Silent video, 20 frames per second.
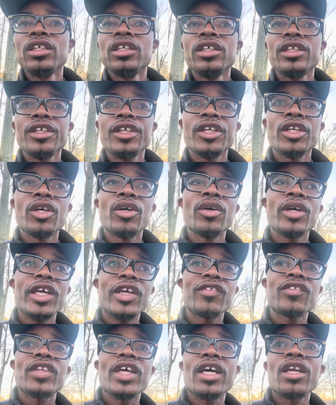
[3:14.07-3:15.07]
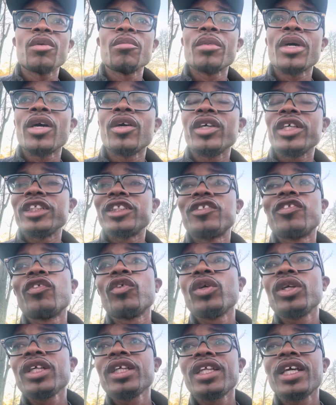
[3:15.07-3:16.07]
if that amount is
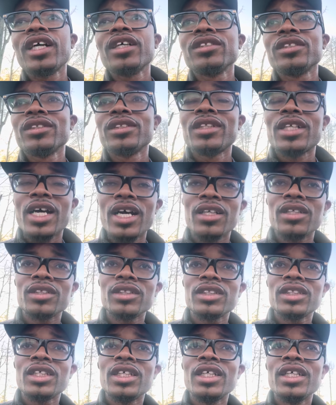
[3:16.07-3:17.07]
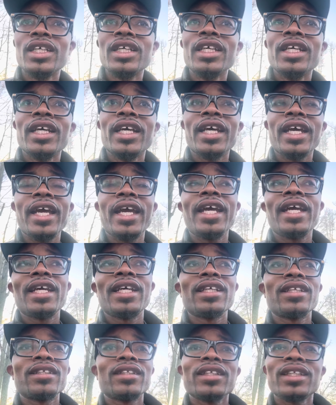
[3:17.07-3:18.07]
$40,000,
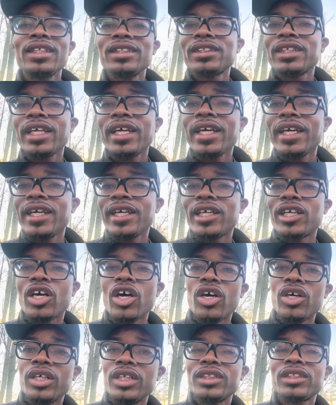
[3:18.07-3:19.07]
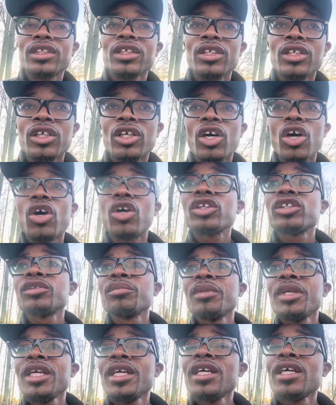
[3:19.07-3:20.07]
and let's say it's gonna cost
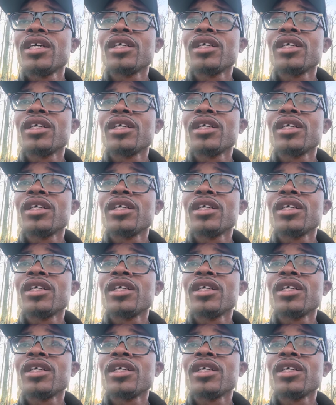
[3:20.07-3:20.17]
me,